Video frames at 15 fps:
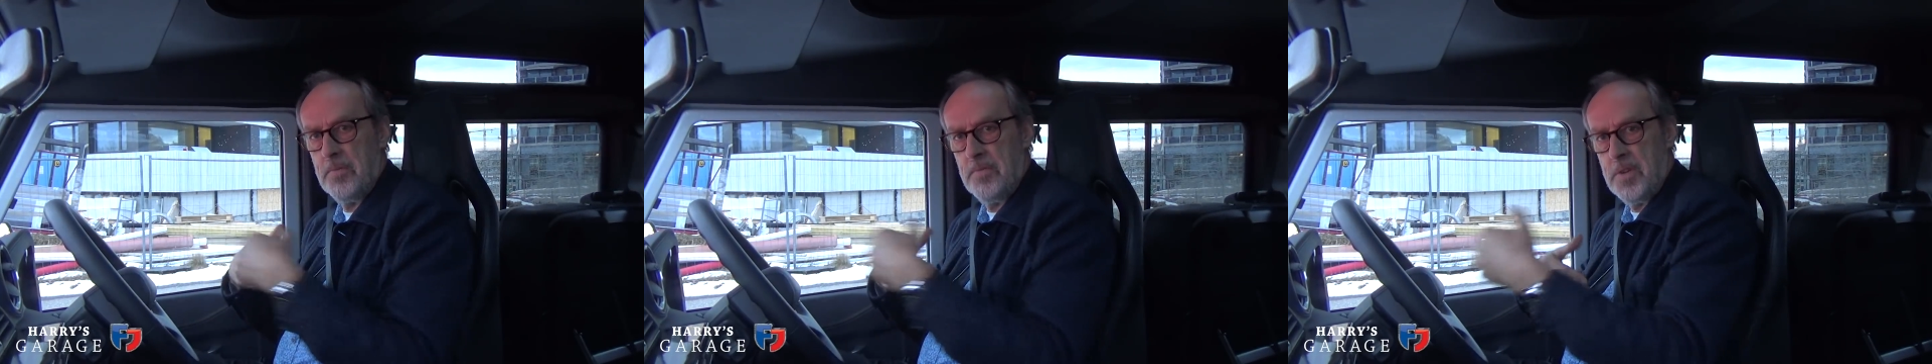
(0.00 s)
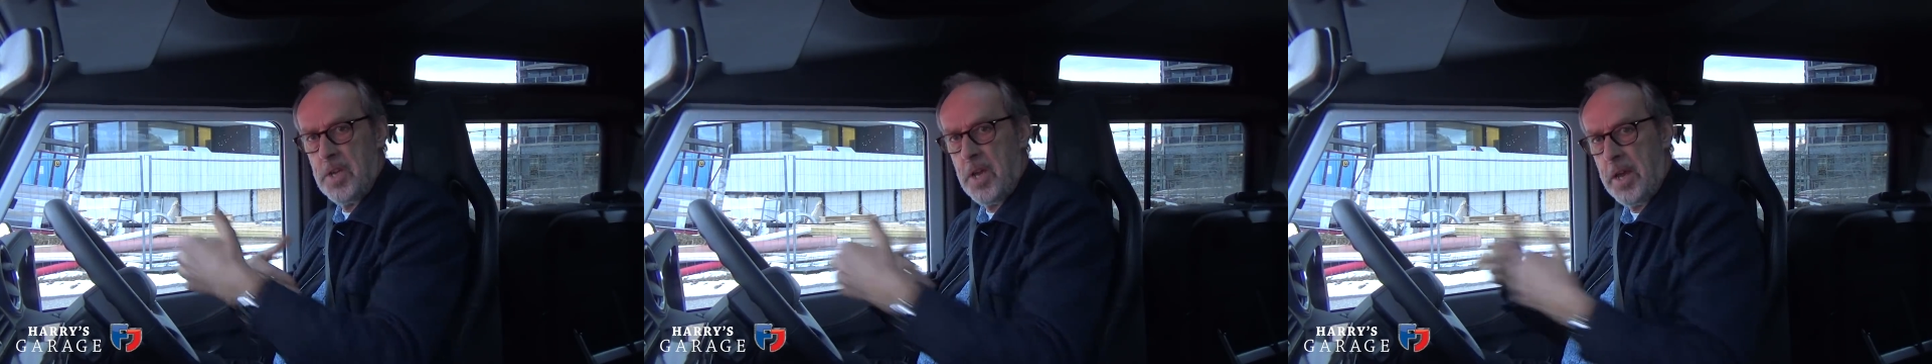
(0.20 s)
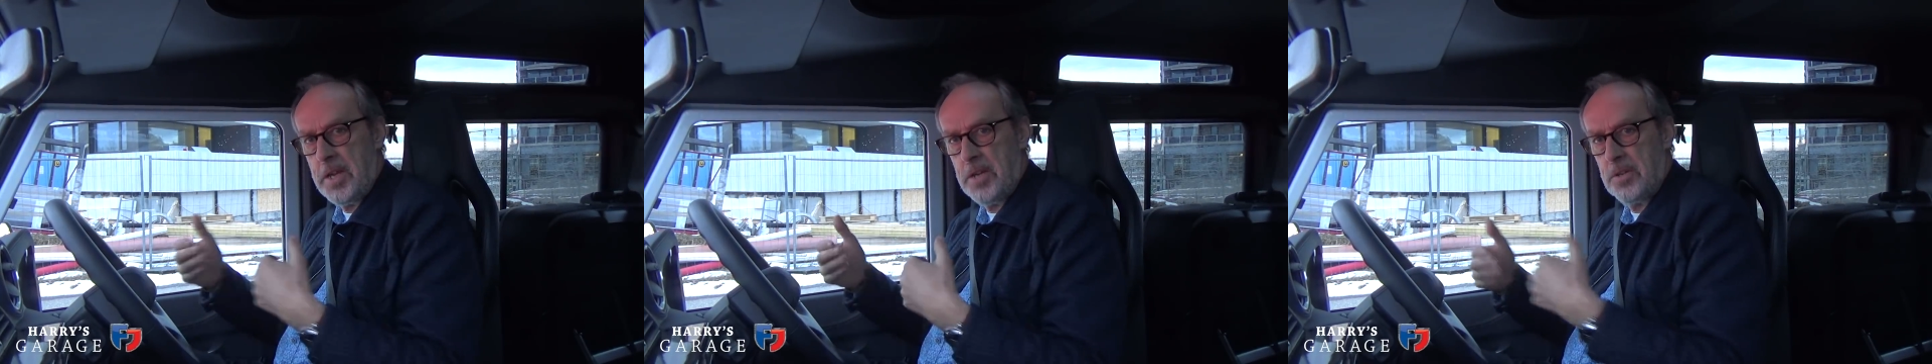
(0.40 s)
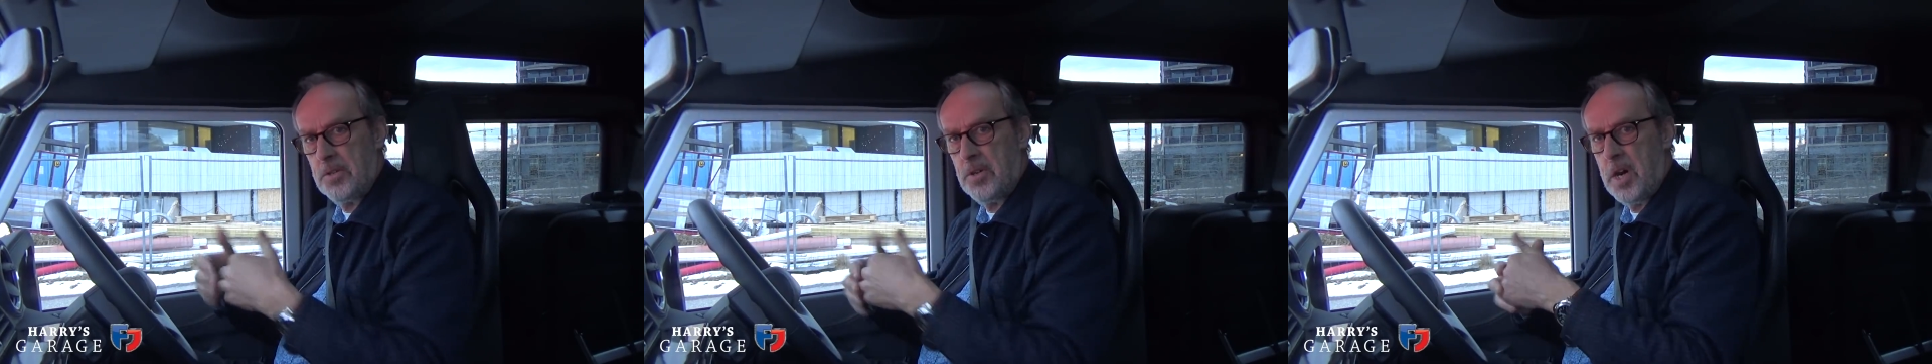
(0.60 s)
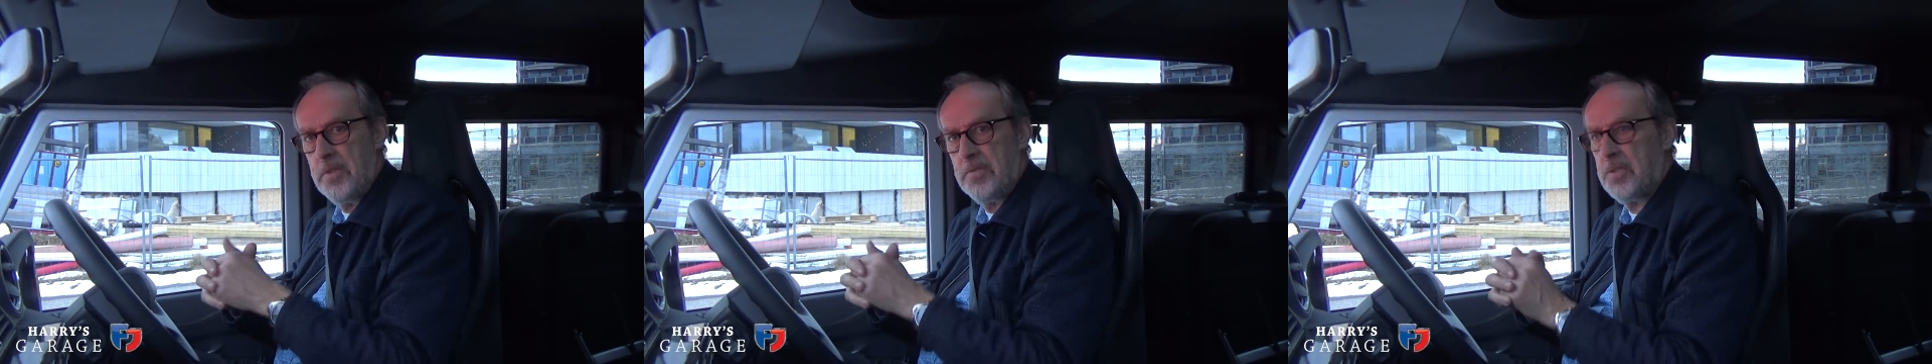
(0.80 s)
the V8
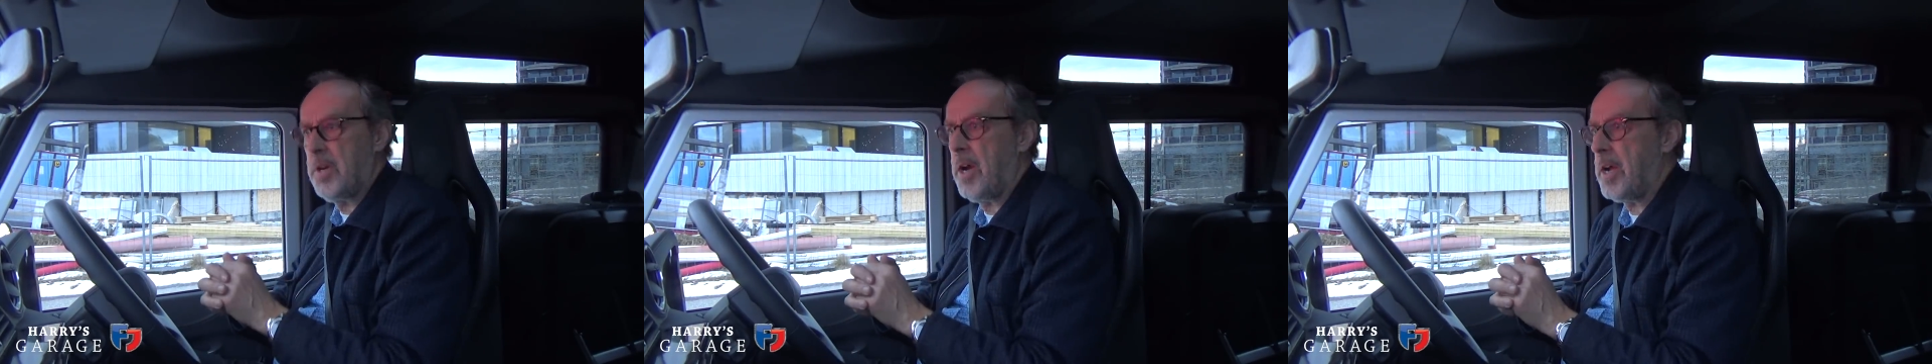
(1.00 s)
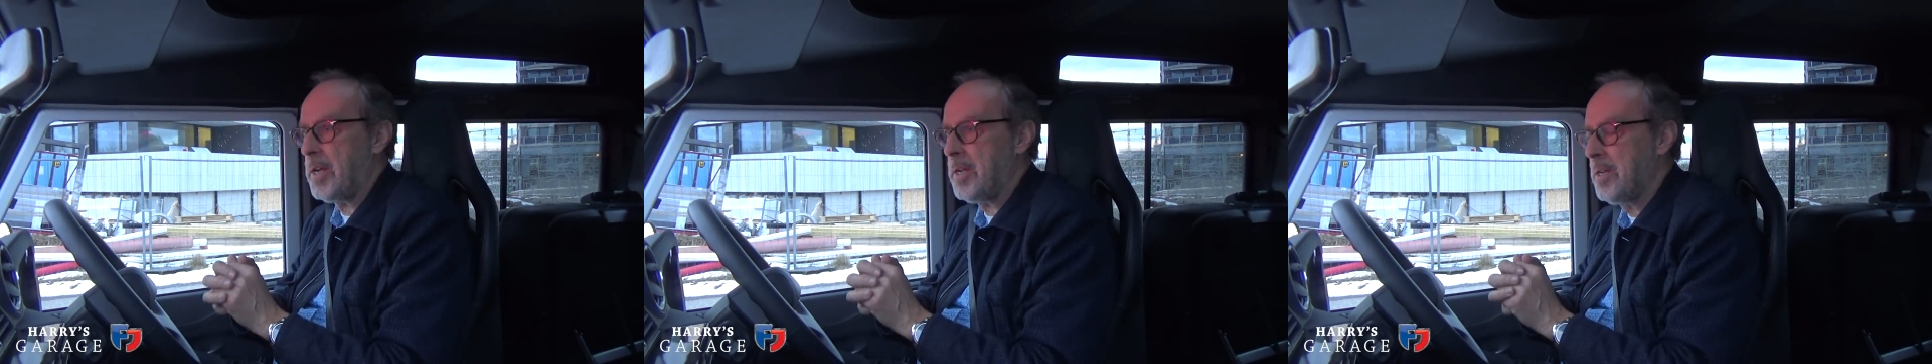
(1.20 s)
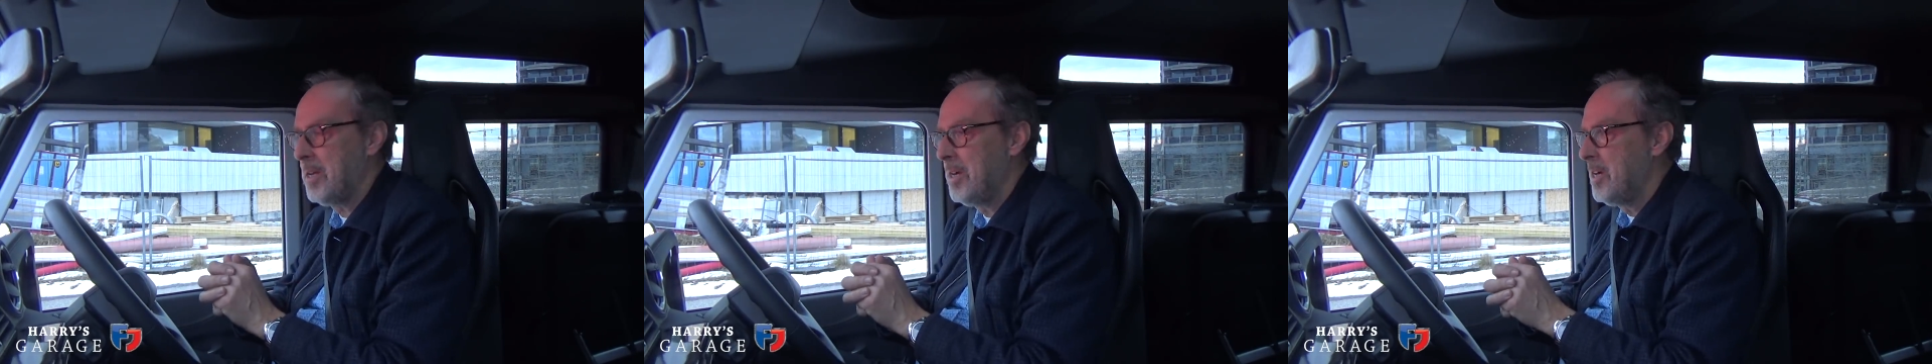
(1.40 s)
drivetrain